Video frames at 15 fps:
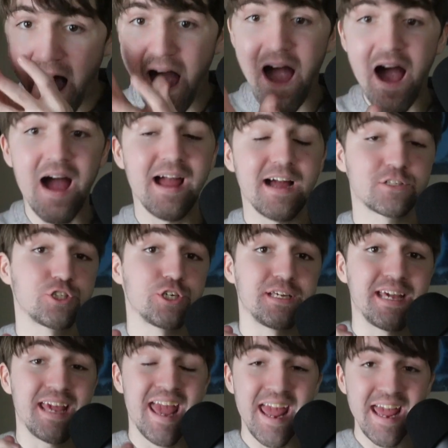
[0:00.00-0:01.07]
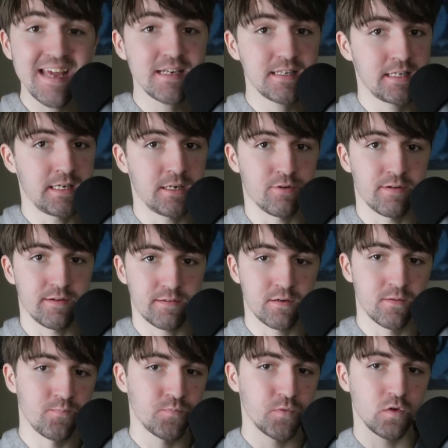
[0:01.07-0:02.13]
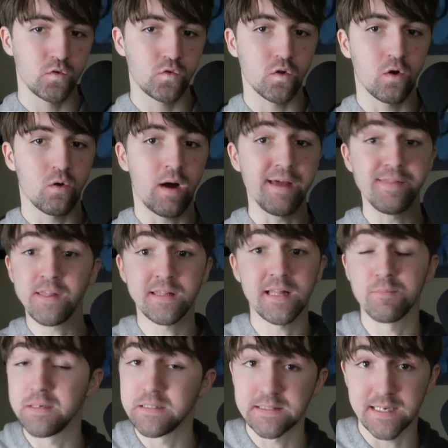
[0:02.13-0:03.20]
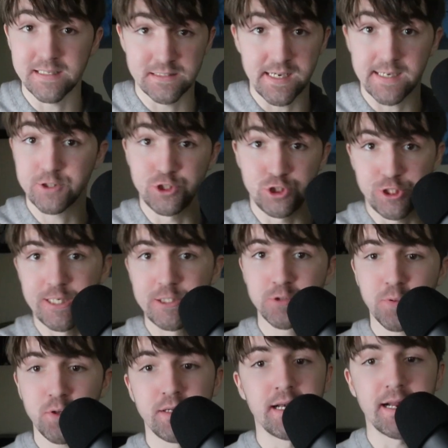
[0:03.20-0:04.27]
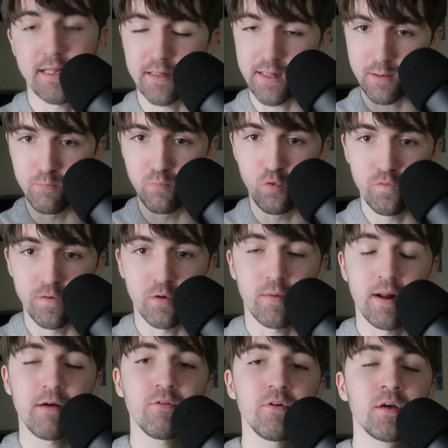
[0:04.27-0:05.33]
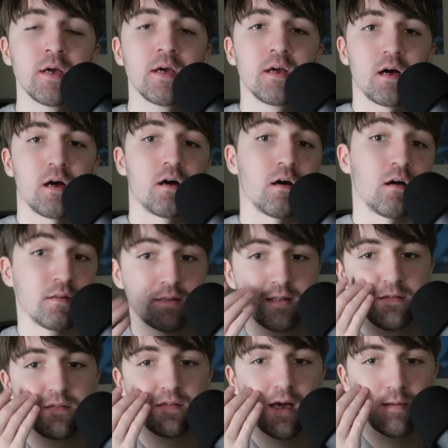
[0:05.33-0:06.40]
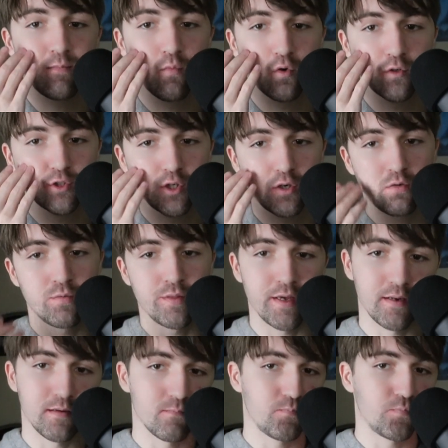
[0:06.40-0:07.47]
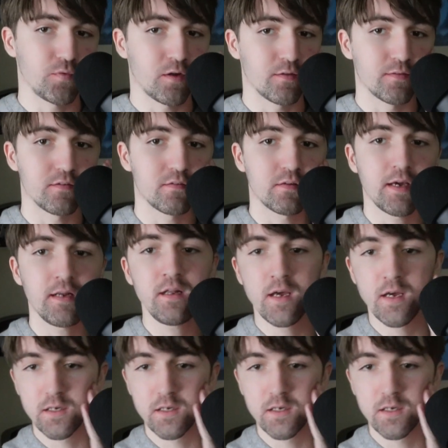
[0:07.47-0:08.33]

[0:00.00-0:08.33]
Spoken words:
I actually can hear it. So I think that means that it's actually changeable and I can like move it around on this side more so than on this side.